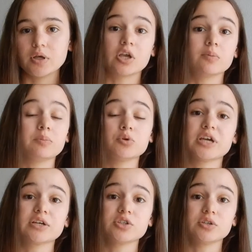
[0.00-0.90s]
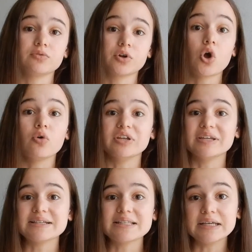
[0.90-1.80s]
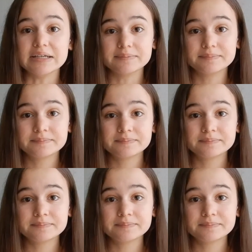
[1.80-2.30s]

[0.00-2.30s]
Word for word: It could be protection for COVID nineteen.